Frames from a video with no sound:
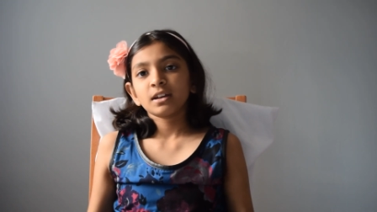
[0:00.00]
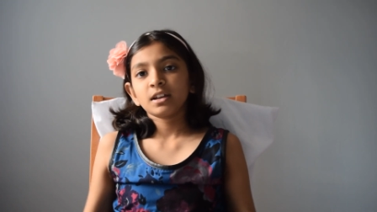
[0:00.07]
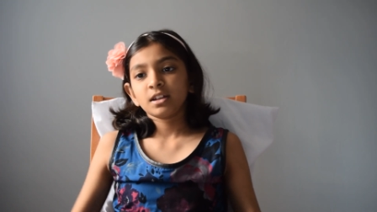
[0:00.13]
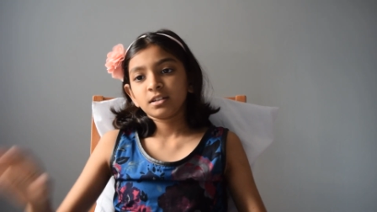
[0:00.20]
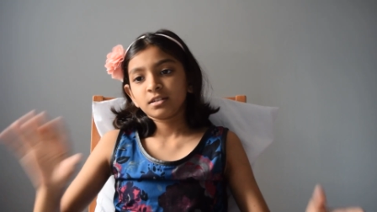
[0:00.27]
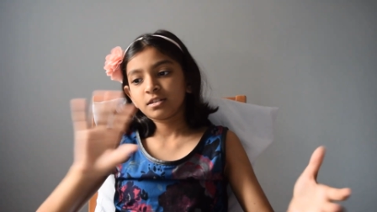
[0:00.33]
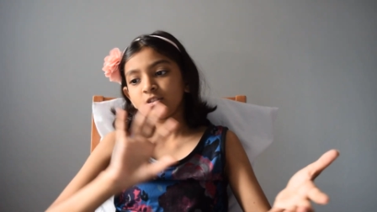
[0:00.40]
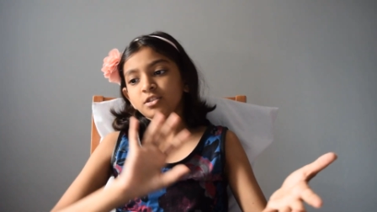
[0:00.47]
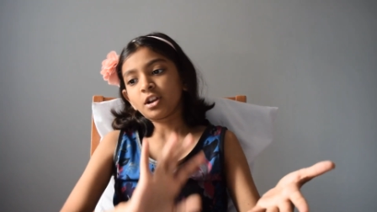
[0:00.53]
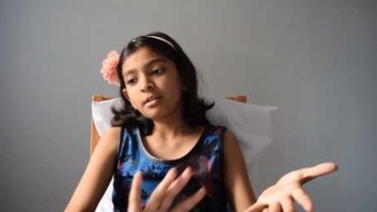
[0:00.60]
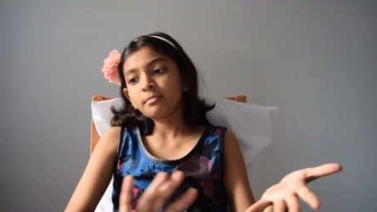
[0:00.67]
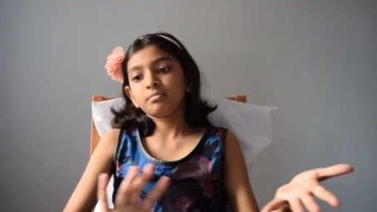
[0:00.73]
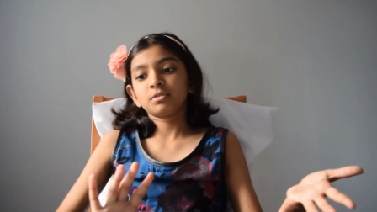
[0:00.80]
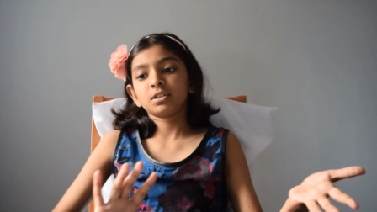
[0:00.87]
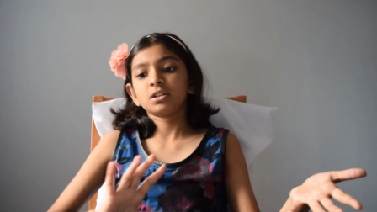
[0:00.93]
is
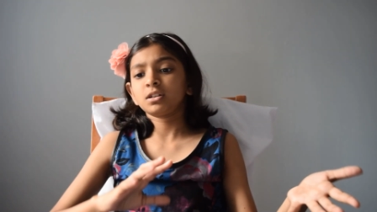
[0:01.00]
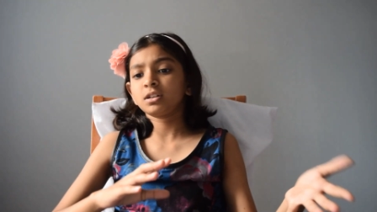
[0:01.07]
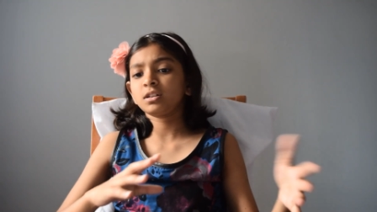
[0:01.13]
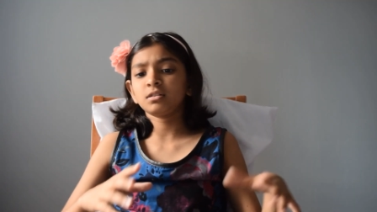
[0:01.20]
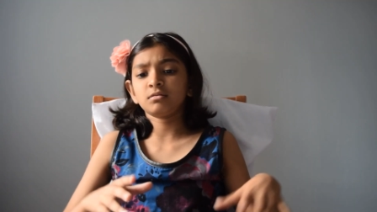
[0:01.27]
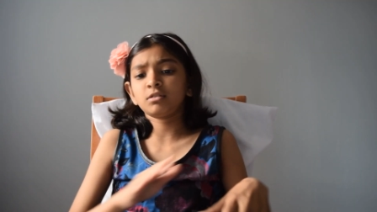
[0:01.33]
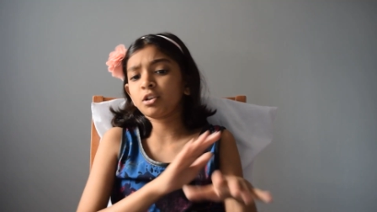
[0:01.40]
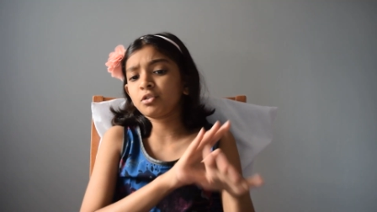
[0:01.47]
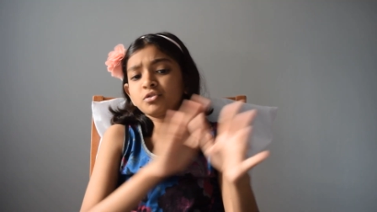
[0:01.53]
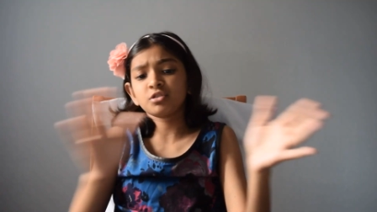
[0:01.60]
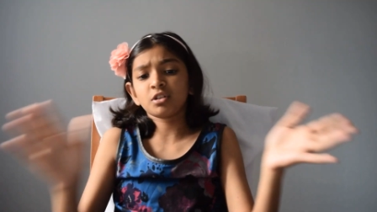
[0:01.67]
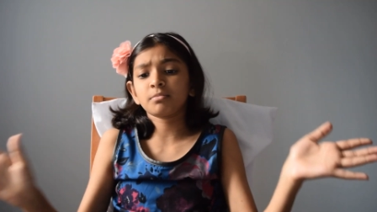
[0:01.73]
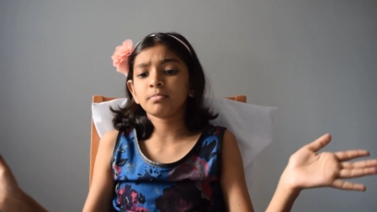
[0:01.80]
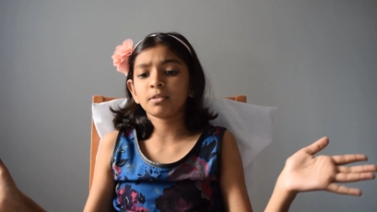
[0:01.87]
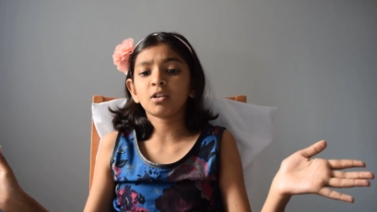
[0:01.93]
shaped no
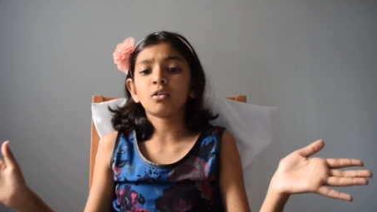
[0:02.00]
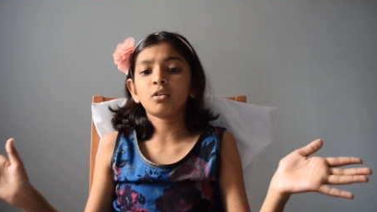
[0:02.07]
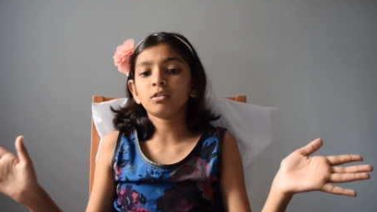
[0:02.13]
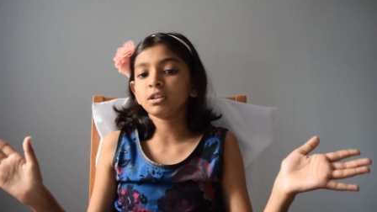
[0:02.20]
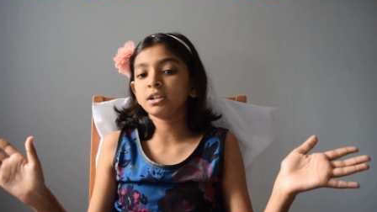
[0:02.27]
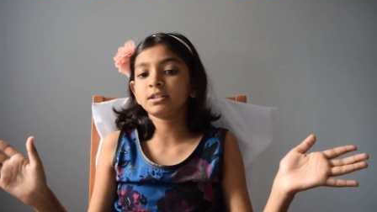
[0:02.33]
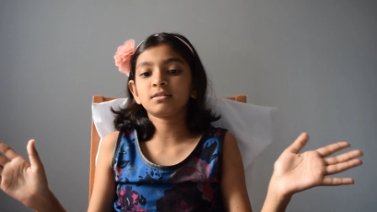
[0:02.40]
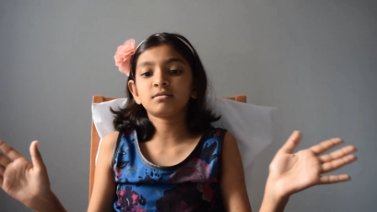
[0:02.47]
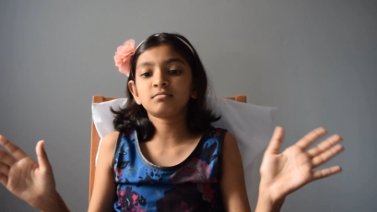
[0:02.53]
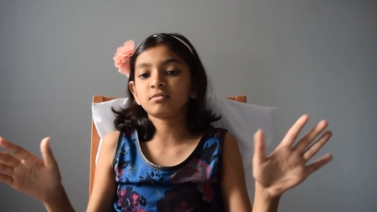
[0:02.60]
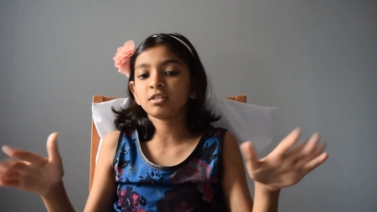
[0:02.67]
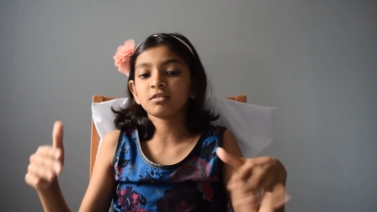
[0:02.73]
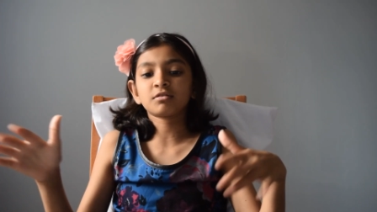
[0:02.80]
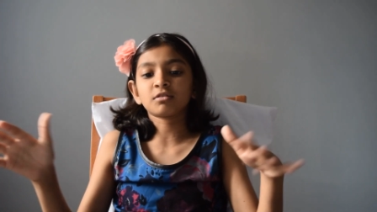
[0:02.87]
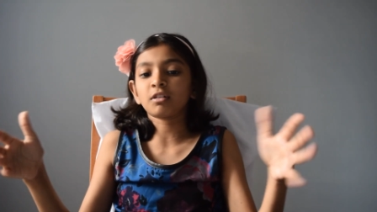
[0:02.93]
shape at all it
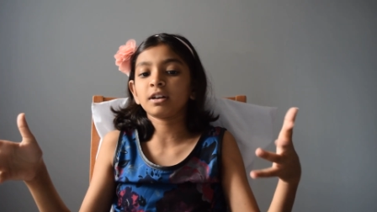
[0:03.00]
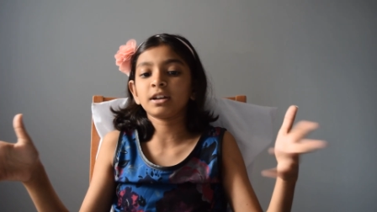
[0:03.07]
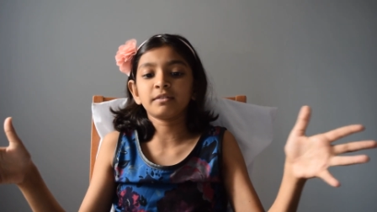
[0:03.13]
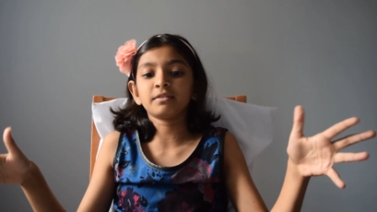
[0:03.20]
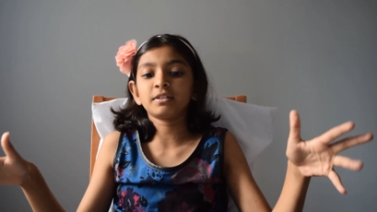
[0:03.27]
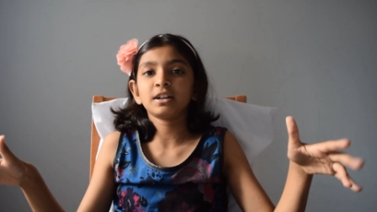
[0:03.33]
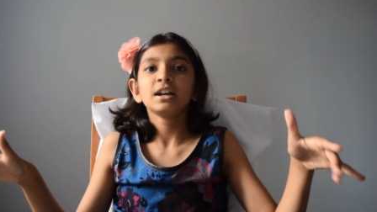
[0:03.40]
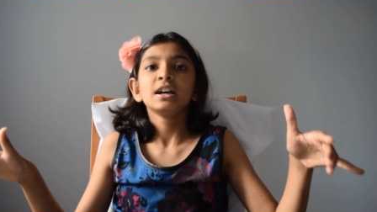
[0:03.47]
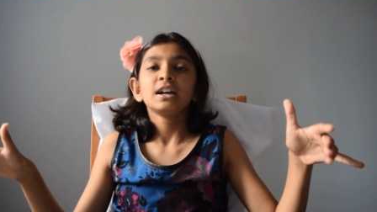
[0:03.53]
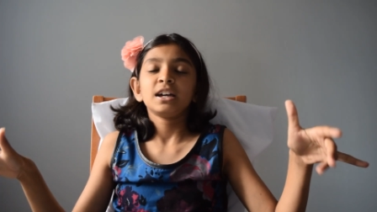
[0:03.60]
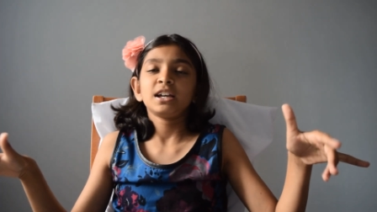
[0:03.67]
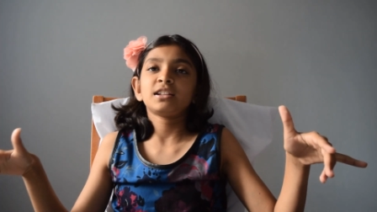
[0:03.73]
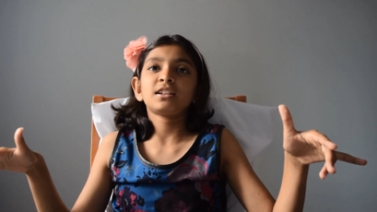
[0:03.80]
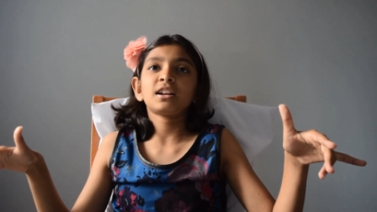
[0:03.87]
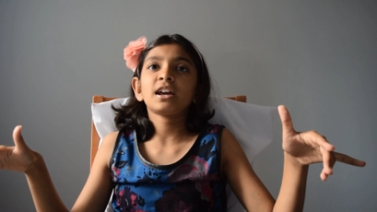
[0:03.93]
does not even
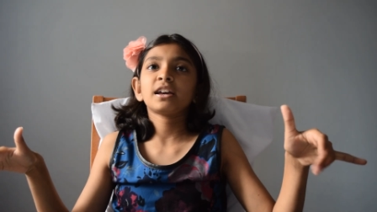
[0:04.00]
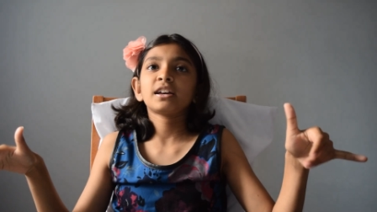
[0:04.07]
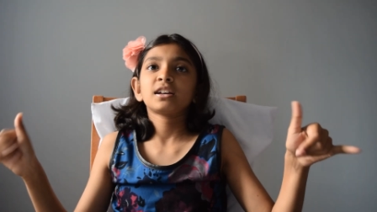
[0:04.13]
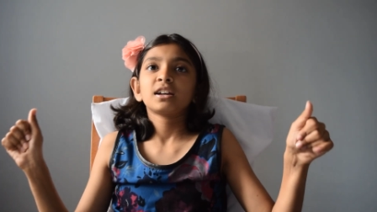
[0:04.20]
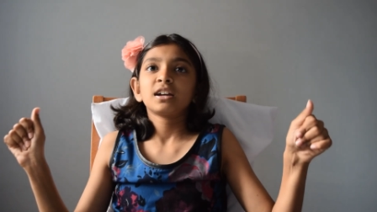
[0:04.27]
it's like